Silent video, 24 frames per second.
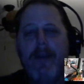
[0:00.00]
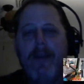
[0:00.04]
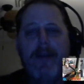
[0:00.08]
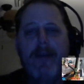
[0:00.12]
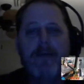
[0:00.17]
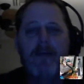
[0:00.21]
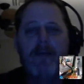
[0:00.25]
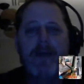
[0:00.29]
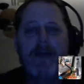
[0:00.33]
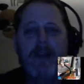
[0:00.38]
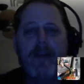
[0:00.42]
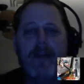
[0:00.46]

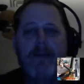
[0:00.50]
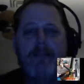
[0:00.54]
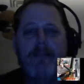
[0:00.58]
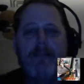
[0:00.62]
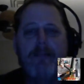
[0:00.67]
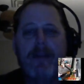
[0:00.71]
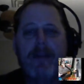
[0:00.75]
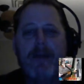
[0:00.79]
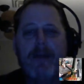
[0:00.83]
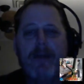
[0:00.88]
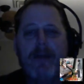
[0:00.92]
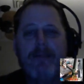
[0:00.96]
already put up
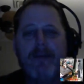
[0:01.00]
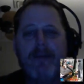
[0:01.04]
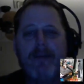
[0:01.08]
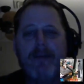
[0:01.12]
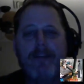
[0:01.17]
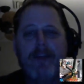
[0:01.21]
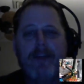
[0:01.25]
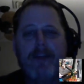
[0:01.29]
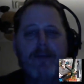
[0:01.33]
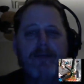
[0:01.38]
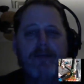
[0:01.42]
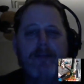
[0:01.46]
the Skewed
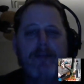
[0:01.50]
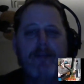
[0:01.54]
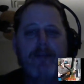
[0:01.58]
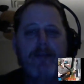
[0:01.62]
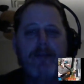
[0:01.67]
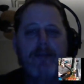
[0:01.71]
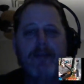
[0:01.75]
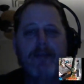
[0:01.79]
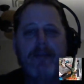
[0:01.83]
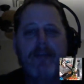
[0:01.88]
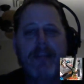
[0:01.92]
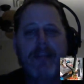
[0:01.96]
View
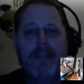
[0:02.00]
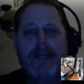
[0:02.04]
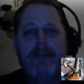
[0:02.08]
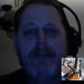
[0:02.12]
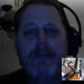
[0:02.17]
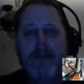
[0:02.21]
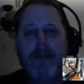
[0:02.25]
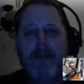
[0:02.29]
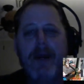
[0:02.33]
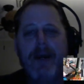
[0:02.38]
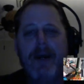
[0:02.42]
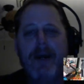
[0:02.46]
3D
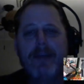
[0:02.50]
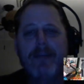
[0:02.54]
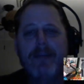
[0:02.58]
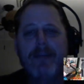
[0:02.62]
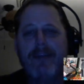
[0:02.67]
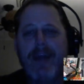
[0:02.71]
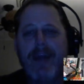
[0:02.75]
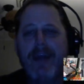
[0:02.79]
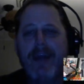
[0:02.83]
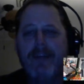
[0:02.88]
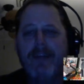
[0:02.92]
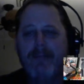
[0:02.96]
mug
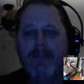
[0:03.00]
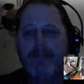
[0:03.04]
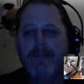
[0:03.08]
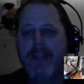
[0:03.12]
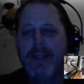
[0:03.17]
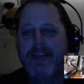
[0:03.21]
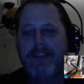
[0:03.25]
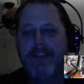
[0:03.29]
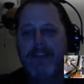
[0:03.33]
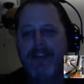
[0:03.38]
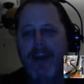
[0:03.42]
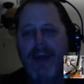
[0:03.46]
/ mini
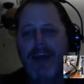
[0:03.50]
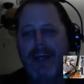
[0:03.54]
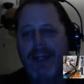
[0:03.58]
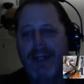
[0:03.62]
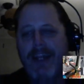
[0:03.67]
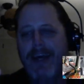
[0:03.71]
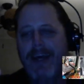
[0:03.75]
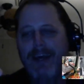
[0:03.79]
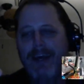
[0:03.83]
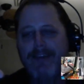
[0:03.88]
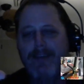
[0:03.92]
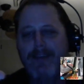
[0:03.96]
shot glass
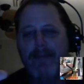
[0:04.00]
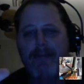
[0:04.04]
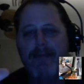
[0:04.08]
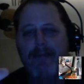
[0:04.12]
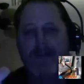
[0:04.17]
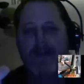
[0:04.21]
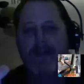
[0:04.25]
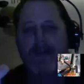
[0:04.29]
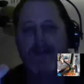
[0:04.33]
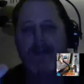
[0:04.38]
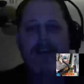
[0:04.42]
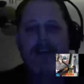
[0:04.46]
up on
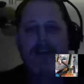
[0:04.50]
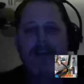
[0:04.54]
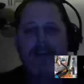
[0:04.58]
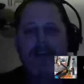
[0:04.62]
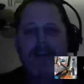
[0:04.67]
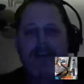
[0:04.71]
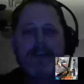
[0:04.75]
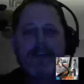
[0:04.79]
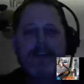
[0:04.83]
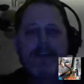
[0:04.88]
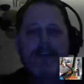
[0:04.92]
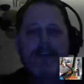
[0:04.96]
Thingiverse. Like,